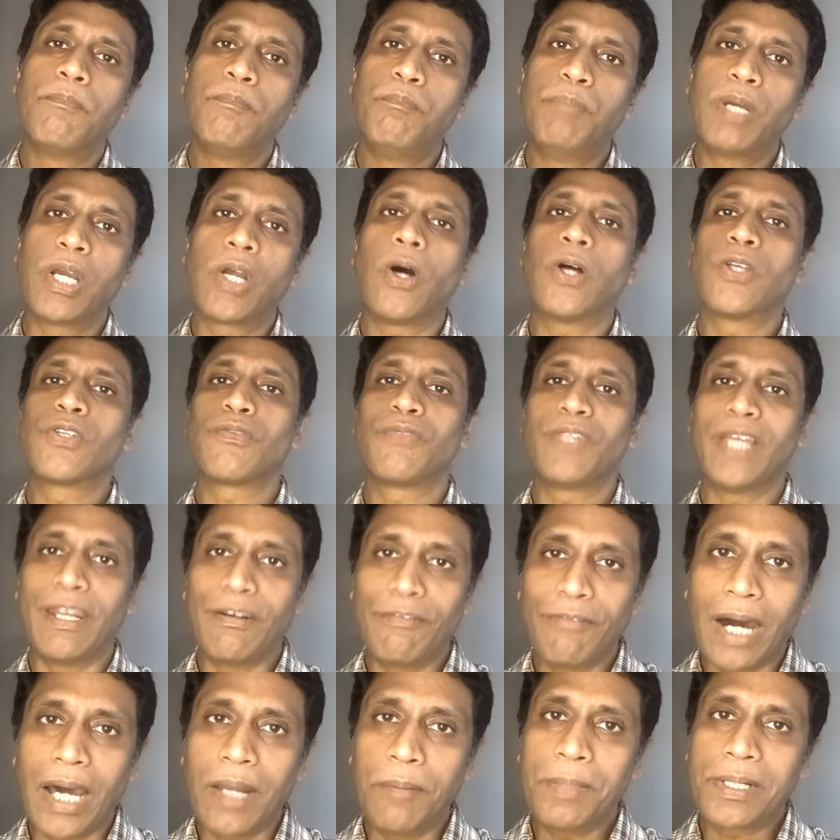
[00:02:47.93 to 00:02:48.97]
because of the
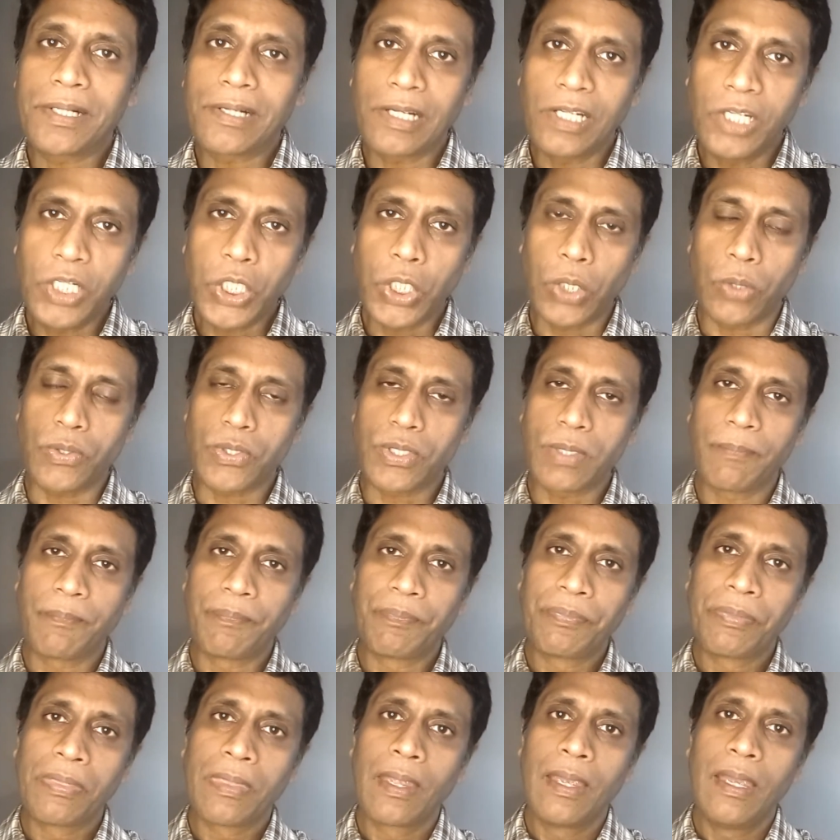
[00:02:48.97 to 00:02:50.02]
environmental issues.
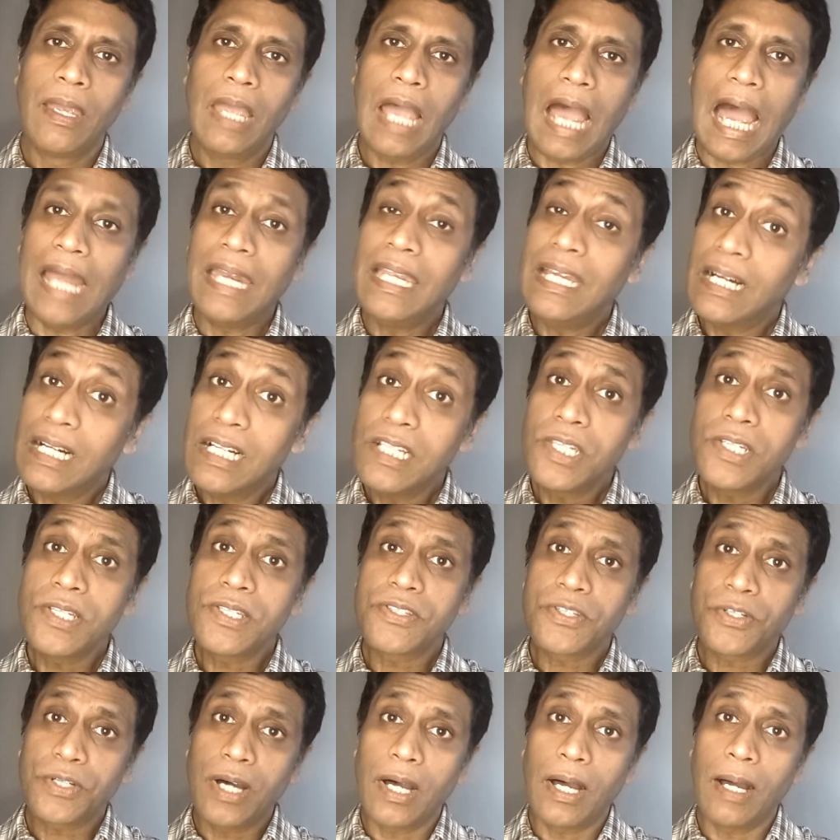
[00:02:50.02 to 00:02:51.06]
And he
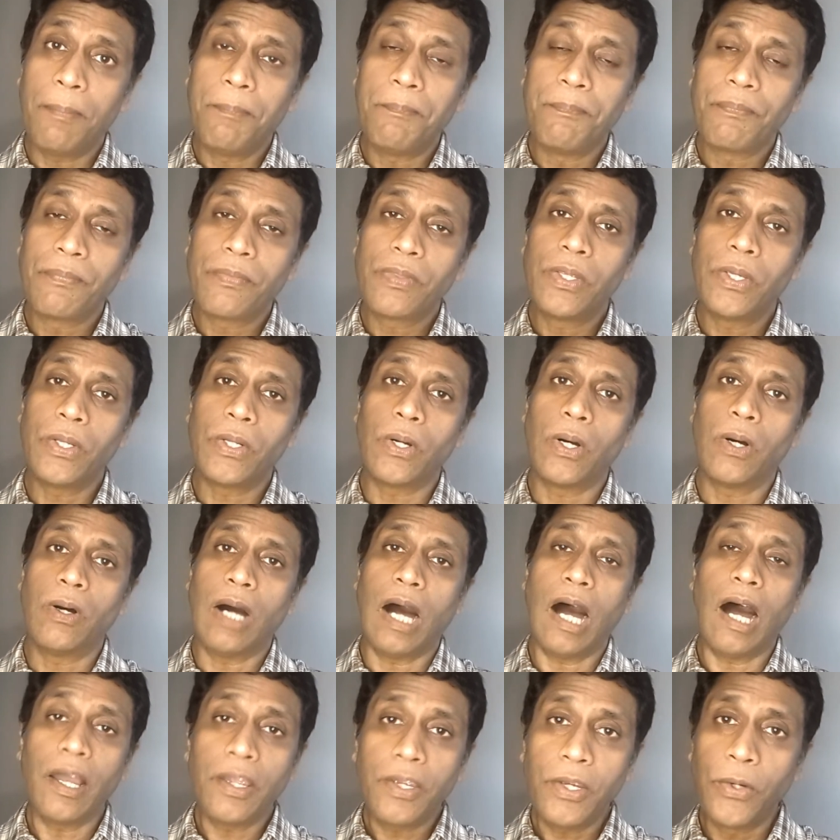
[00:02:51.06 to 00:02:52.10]
urges
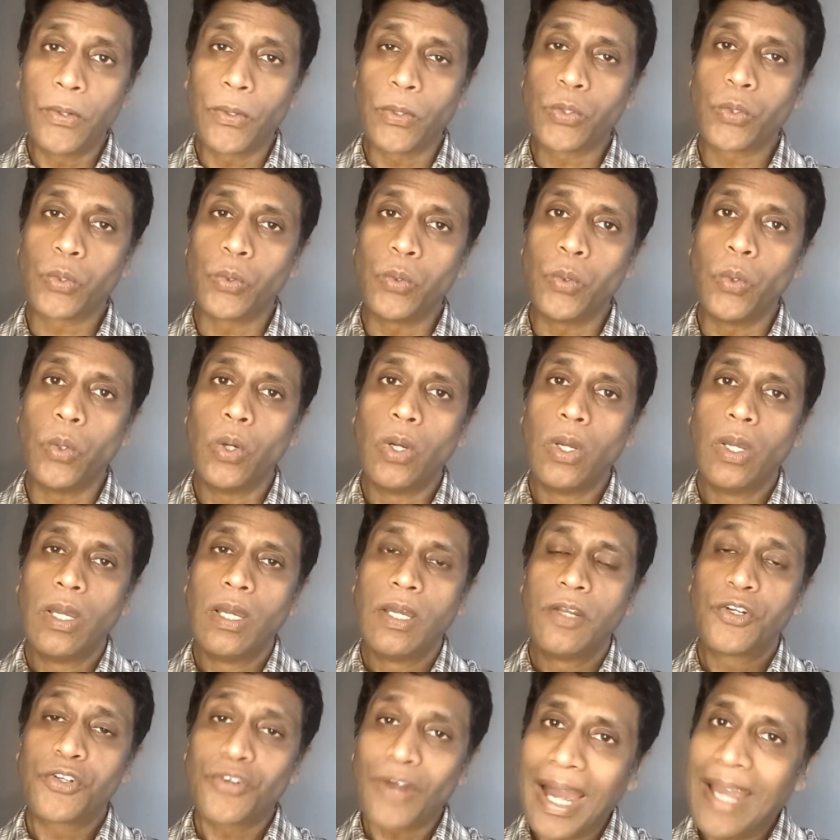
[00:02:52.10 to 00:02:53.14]
our hero to
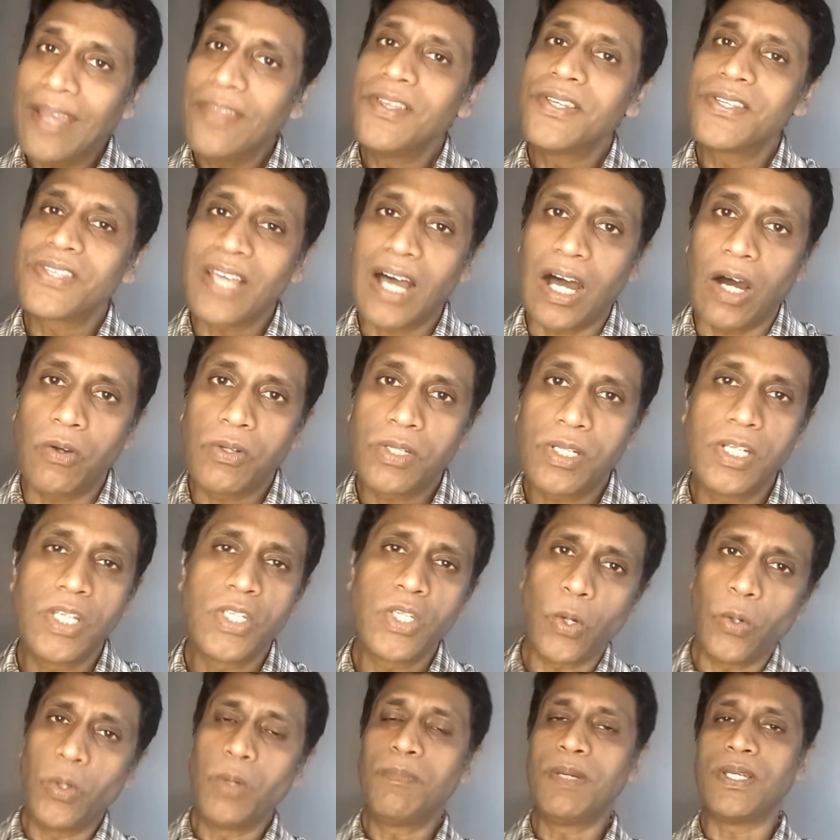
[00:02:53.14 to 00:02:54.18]
try this out in
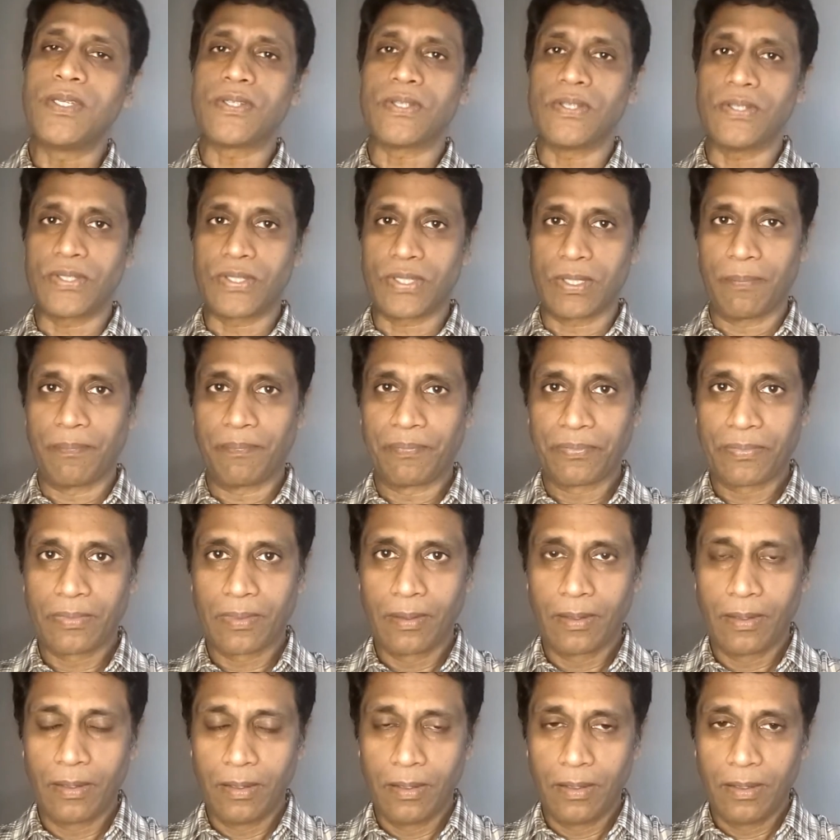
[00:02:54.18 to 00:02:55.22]
his own business.
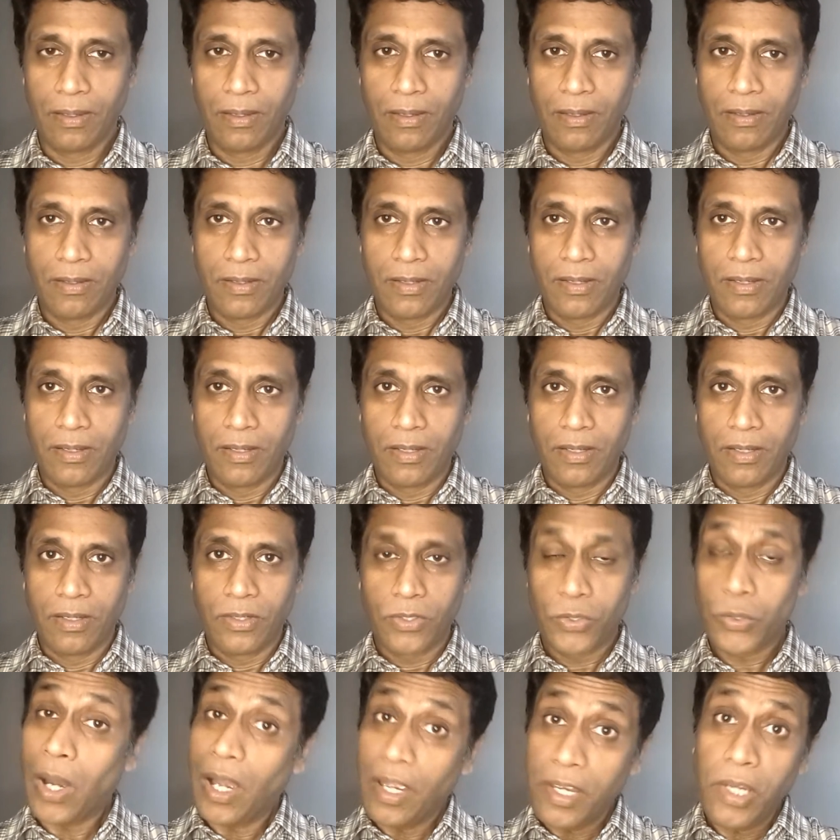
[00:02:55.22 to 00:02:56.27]

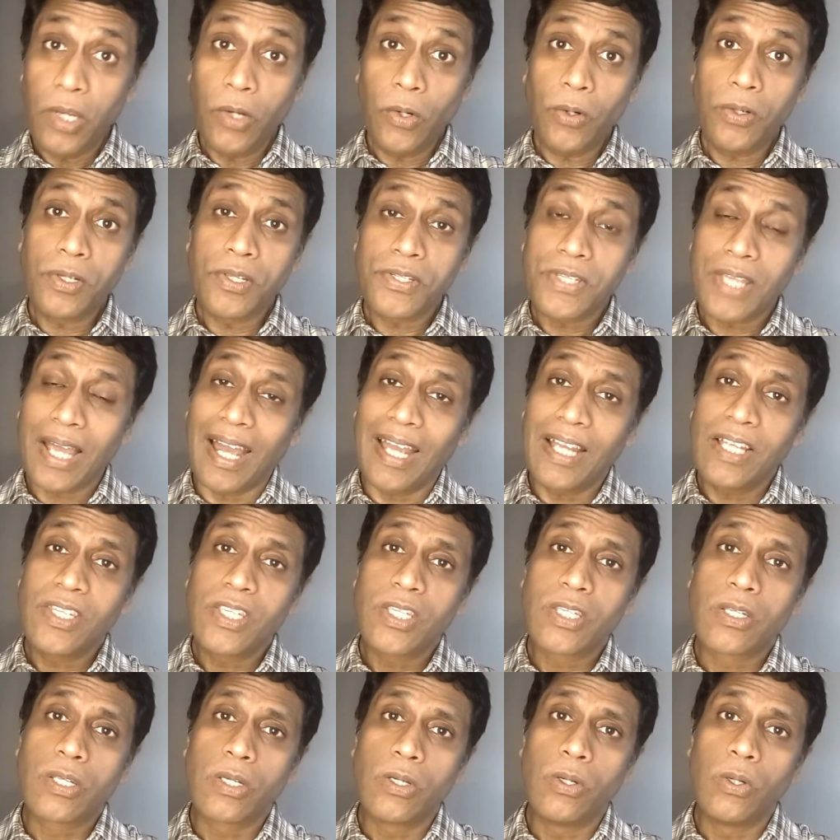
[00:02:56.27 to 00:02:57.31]
So our hero
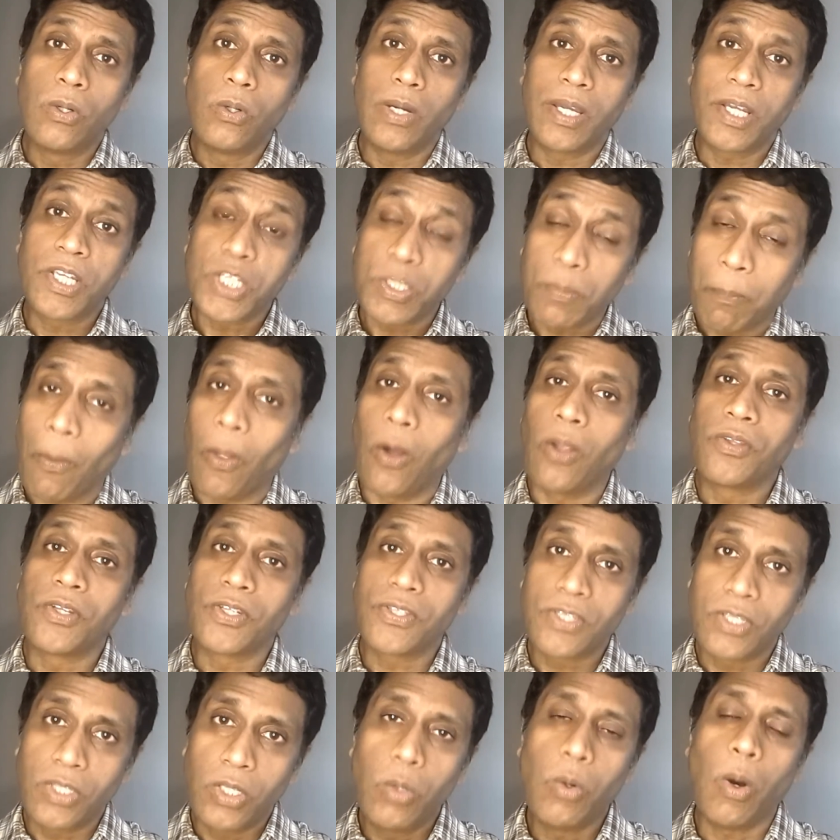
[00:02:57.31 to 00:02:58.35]
decides to explore
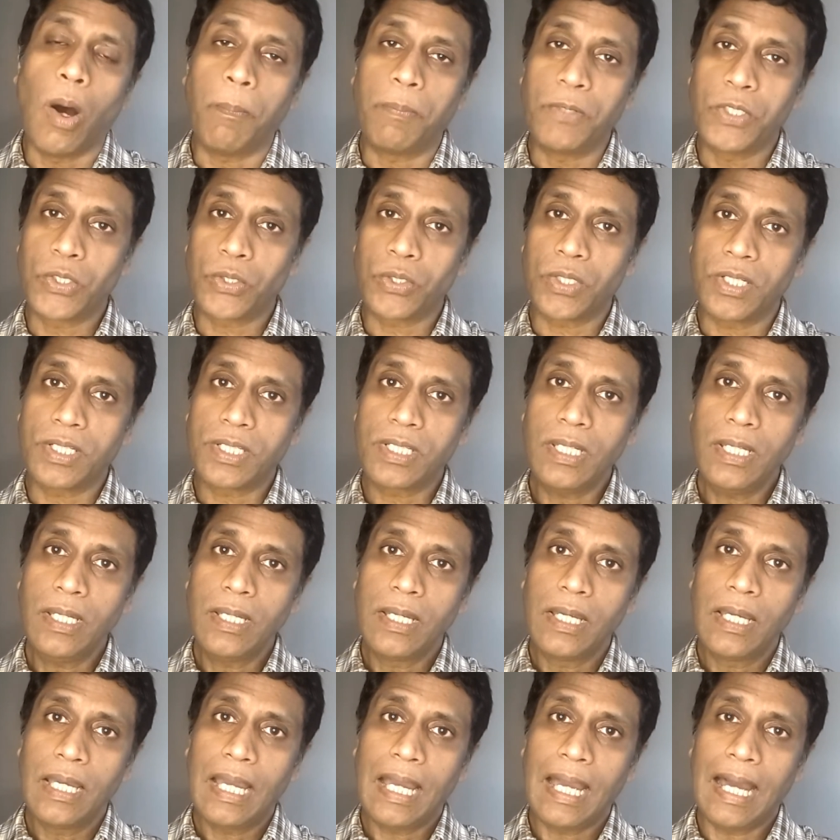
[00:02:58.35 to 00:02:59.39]
this new opportunity,
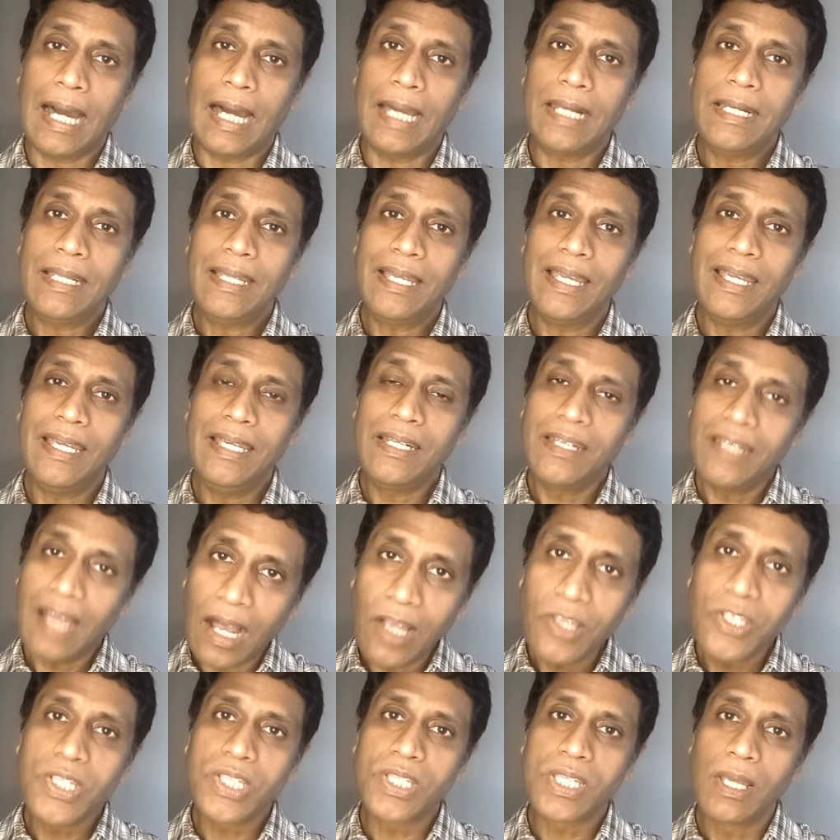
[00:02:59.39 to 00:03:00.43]
and he
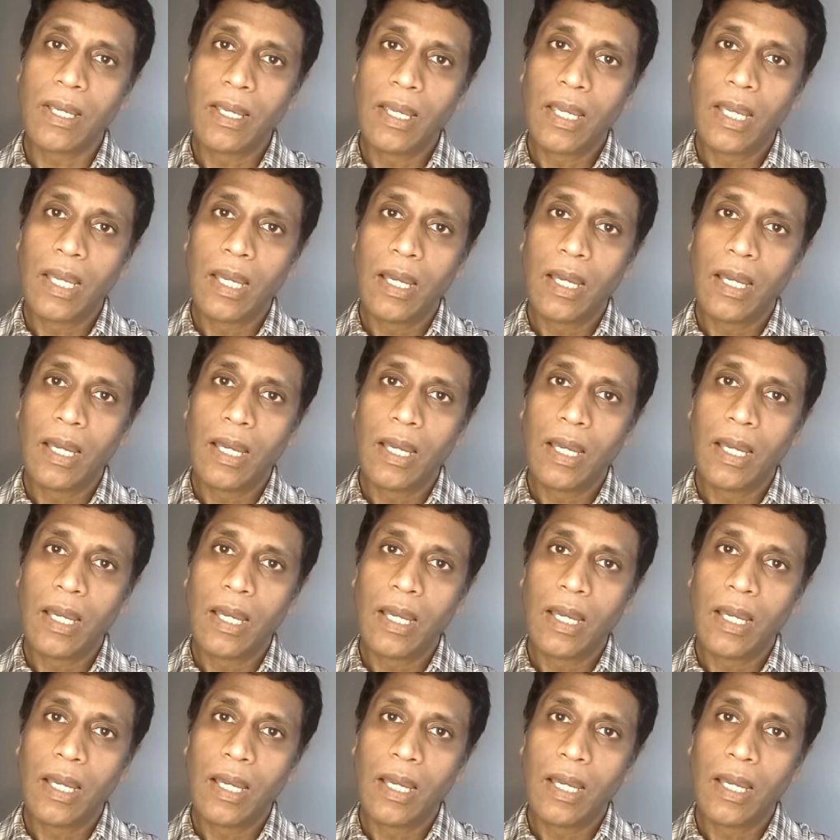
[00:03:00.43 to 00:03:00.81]
does